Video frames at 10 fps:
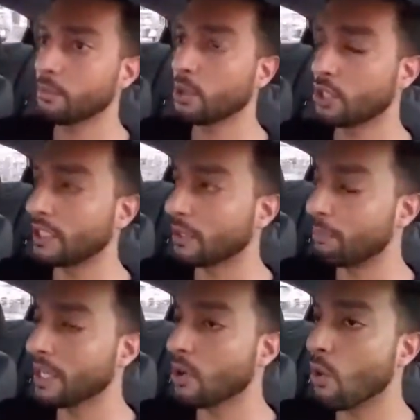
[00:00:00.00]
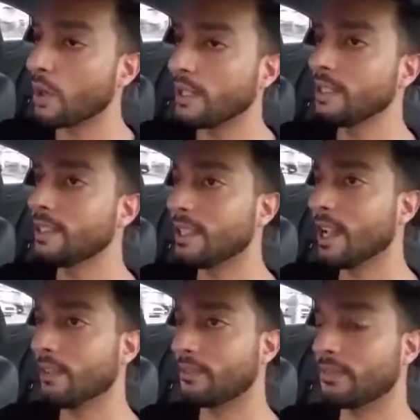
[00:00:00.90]
pushing the Bitcoin
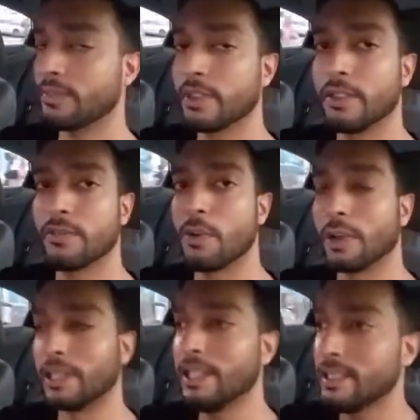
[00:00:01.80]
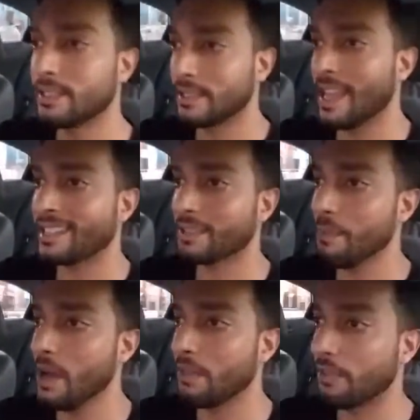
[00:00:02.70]
ETF for release next
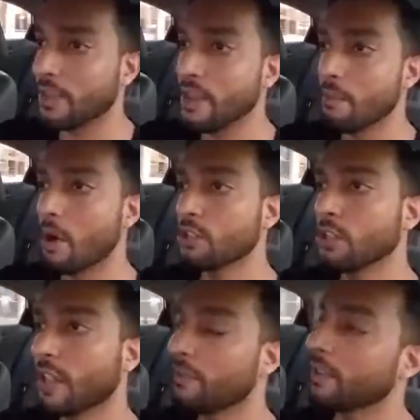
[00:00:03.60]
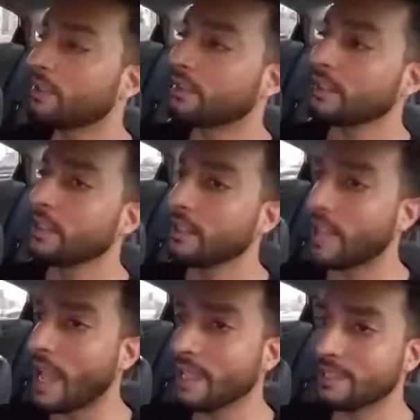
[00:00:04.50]
month. March 11th,
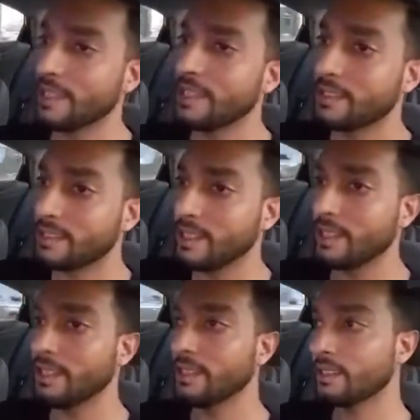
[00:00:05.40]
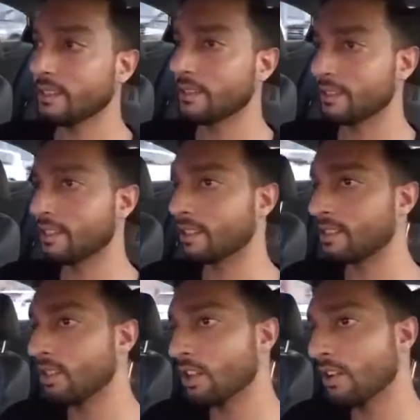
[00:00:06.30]
the SEC, the
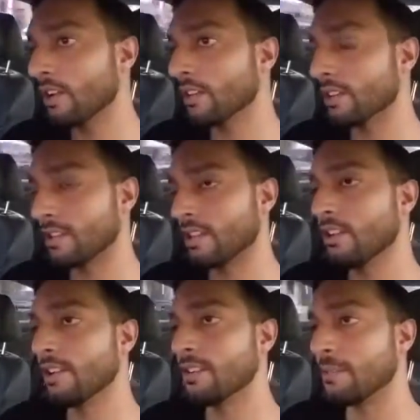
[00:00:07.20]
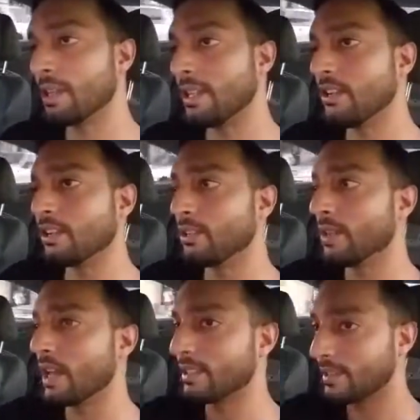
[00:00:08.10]
Securities Committee here in the
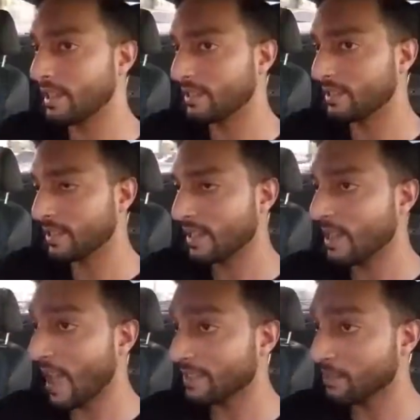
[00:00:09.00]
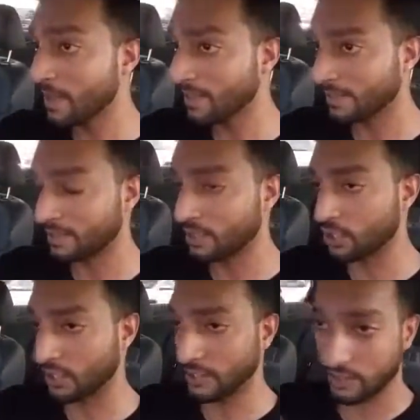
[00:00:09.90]
United States, has to make a
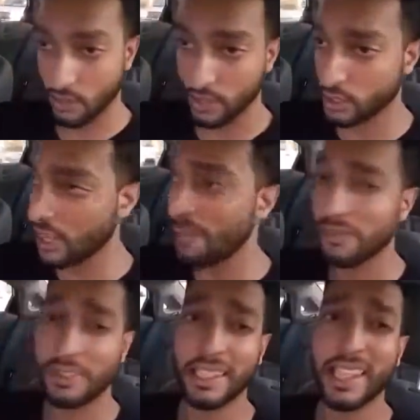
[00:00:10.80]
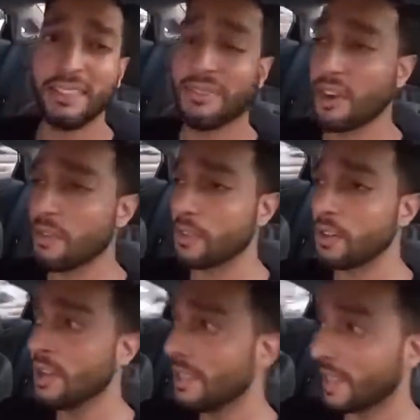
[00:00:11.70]
decision. It's crunch time. They've delayed
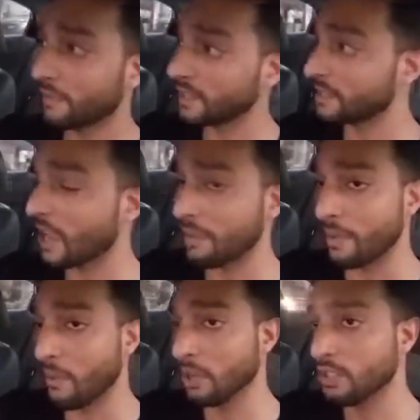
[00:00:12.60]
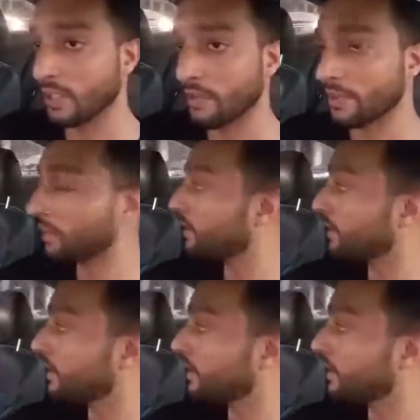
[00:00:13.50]
forever. They have to decide by March 11th.